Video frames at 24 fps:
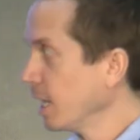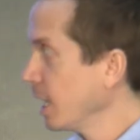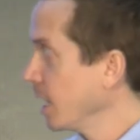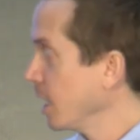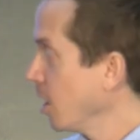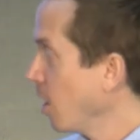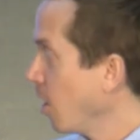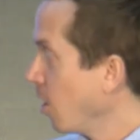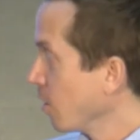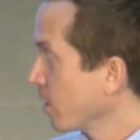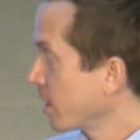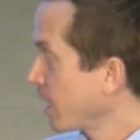
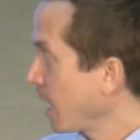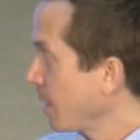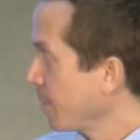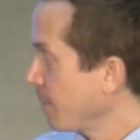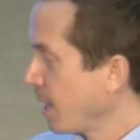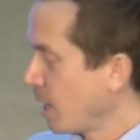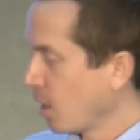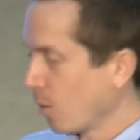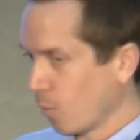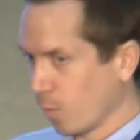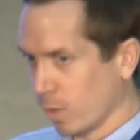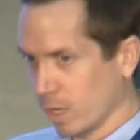It all came
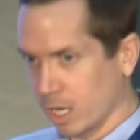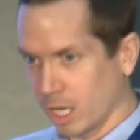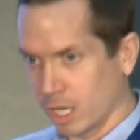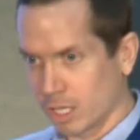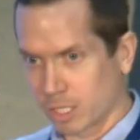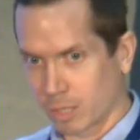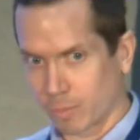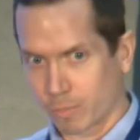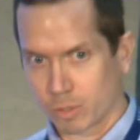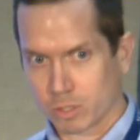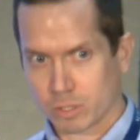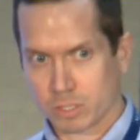out
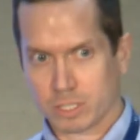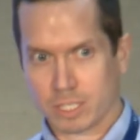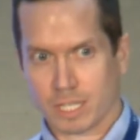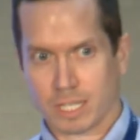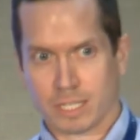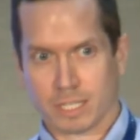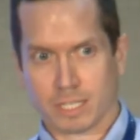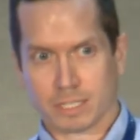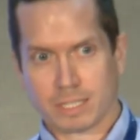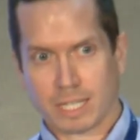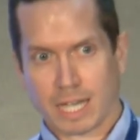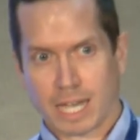
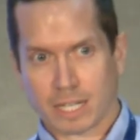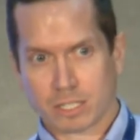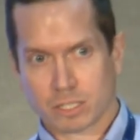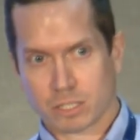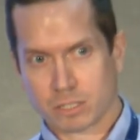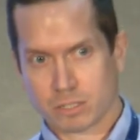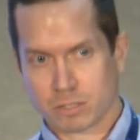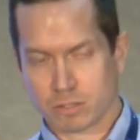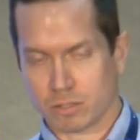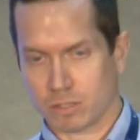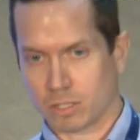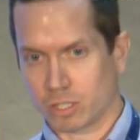100%
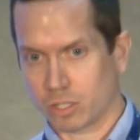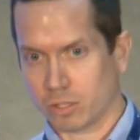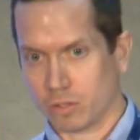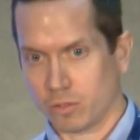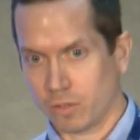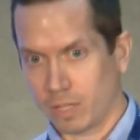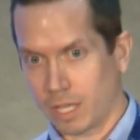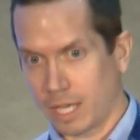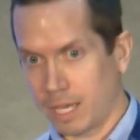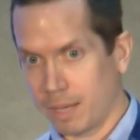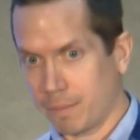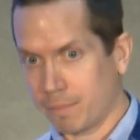attached to the glue
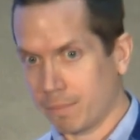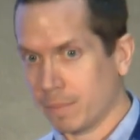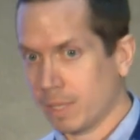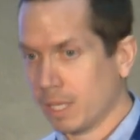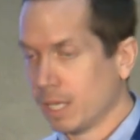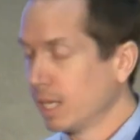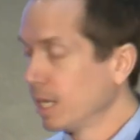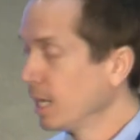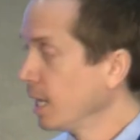lam,